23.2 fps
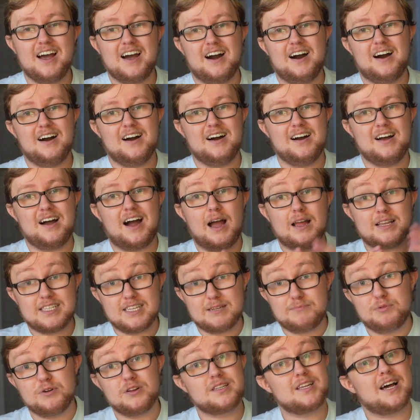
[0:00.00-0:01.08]
I
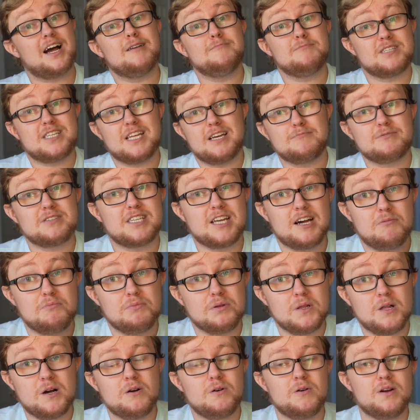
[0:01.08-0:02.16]
did put timestamps down
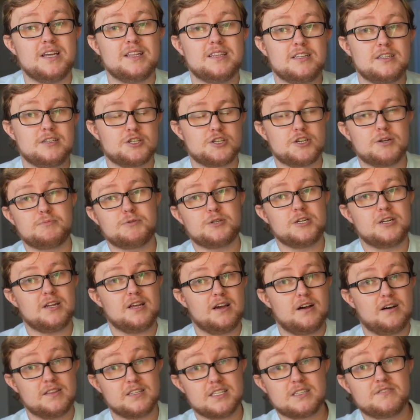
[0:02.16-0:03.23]
below in the description
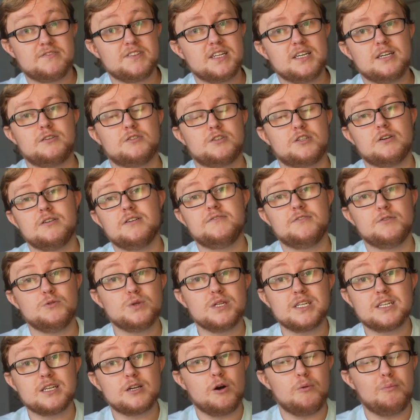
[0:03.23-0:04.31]
on this video. So if you
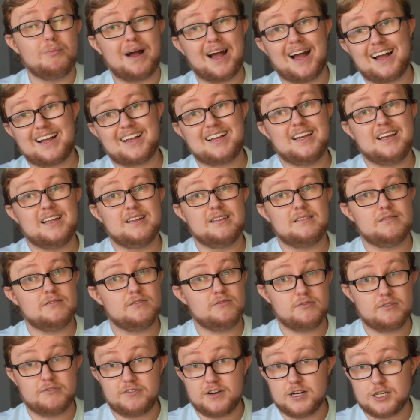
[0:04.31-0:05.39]
need to go back and
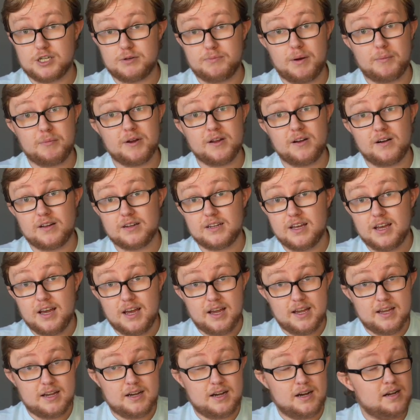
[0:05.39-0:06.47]
refresh your memory on
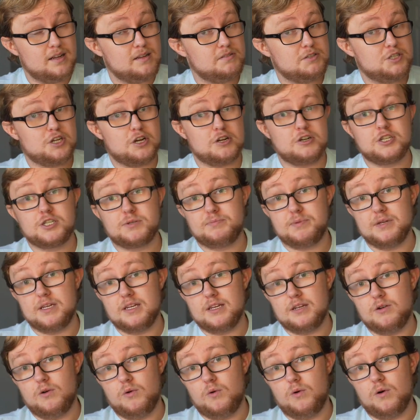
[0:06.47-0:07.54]
shutter
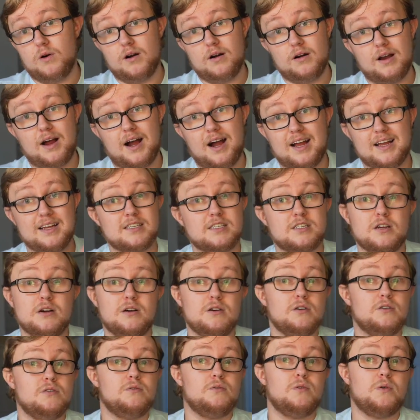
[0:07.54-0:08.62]
speed or
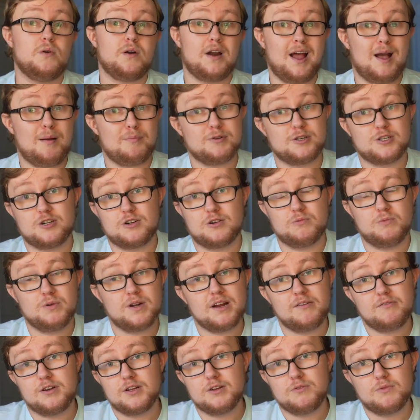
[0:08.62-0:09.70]
ISO or aperture,
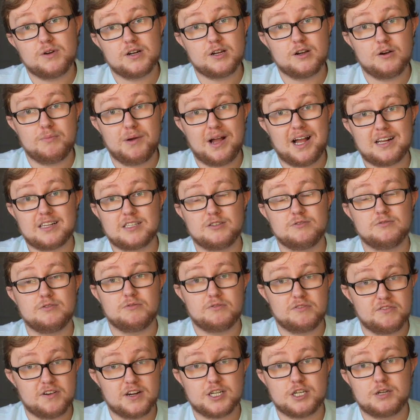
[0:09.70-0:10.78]
whatever you want to go back to
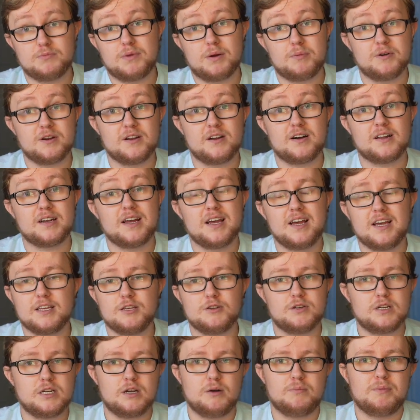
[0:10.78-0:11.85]
refresh your memory on,
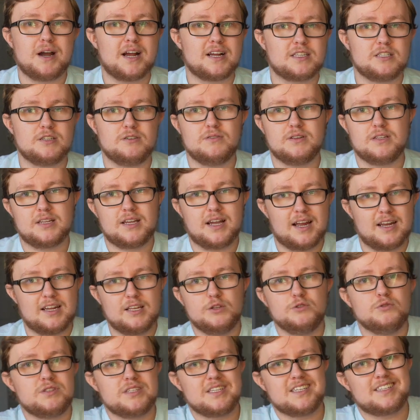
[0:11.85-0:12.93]
you could go back to and kind of
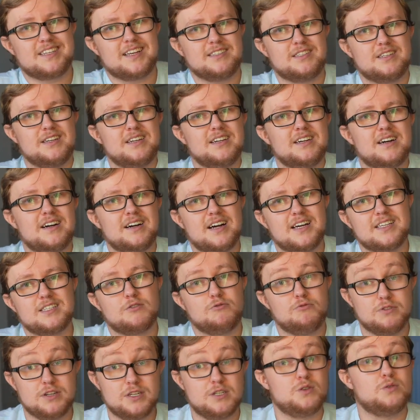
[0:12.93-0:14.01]
use this as a
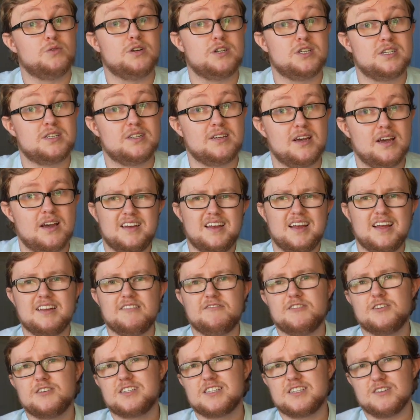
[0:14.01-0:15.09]
resource. And if
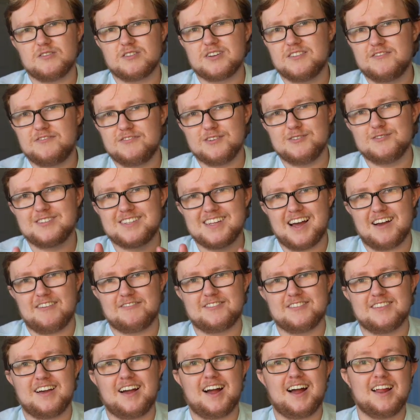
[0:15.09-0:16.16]
you're still confused
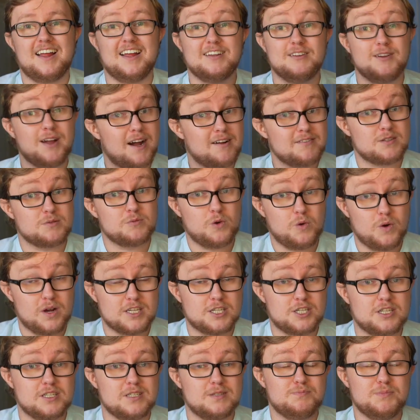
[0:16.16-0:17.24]
after that and you have some
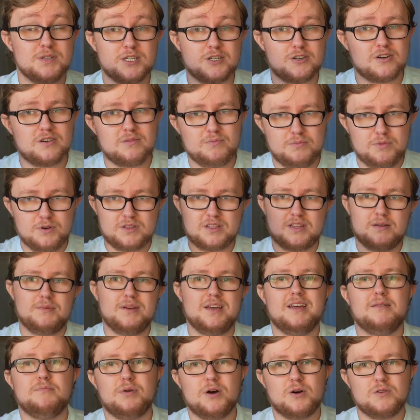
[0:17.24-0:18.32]
questions, be sure to put them
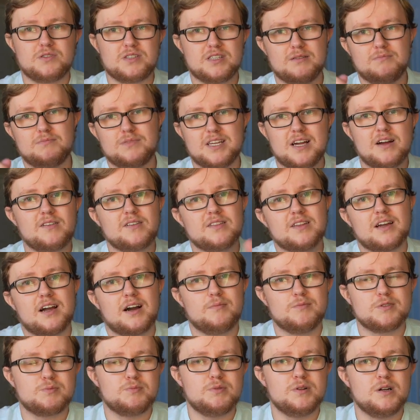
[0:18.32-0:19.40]
in, post them down in the
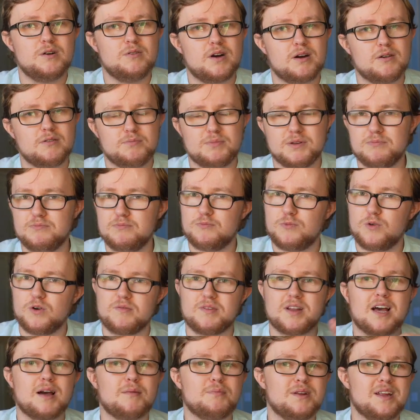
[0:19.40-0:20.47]
comments below. I would be more
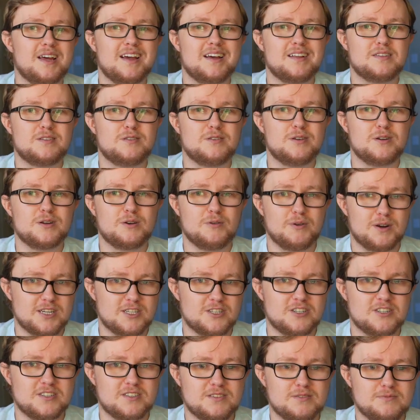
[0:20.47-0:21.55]
than happy to answer your
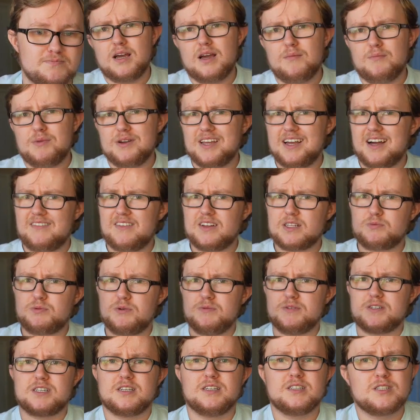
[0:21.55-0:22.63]
questions. But yeah, that's pretty
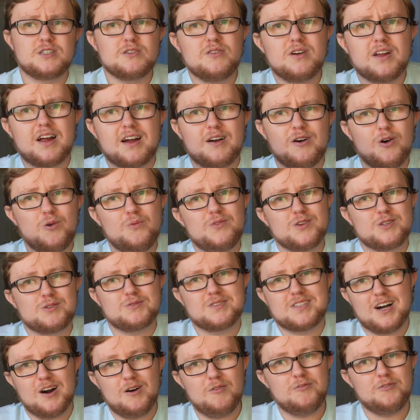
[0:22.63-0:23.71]
much gonna do it. I hope this
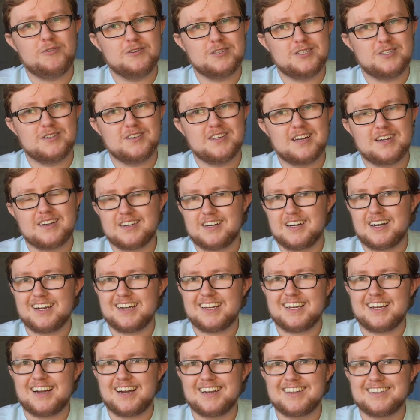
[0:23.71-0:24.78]
was helpful to you.
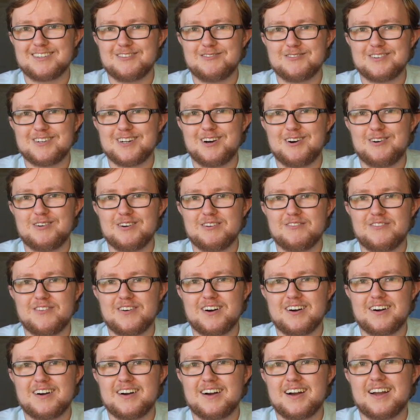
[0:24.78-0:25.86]
I don't know if
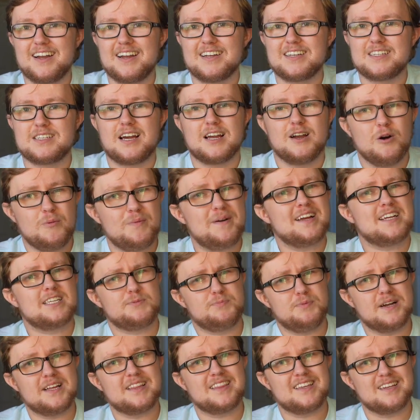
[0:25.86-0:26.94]
I hope I
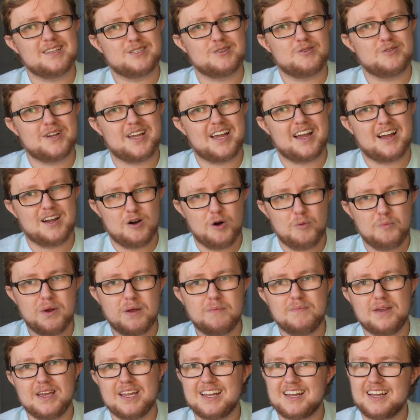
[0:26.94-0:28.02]
explained things okay. I hope I
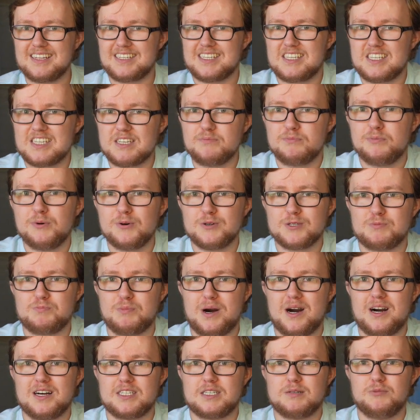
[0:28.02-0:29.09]
made it as simple as
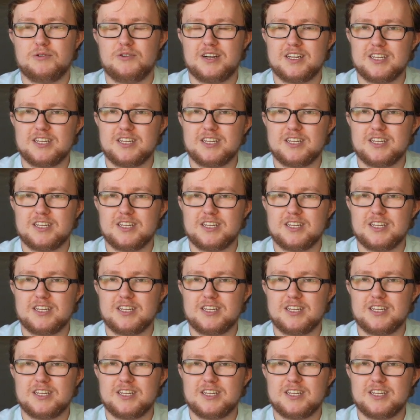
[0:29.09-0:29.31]
possible.